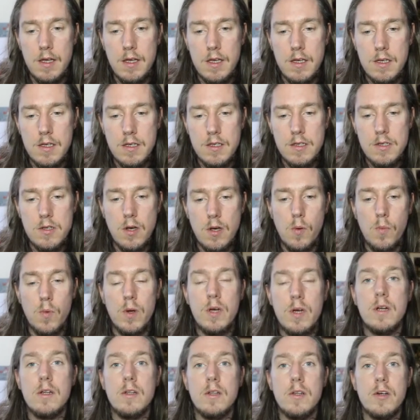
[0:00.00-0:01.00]
So we're
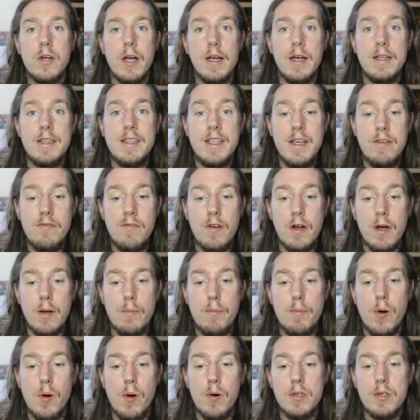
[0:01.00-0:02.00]
going to look at a different
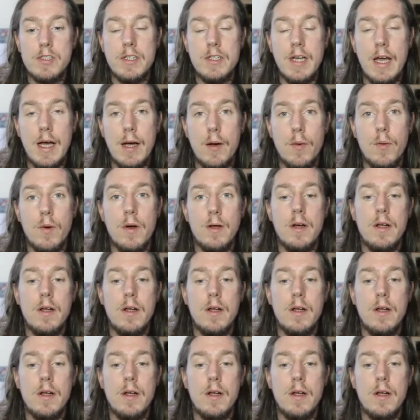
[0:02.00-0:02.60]
approach now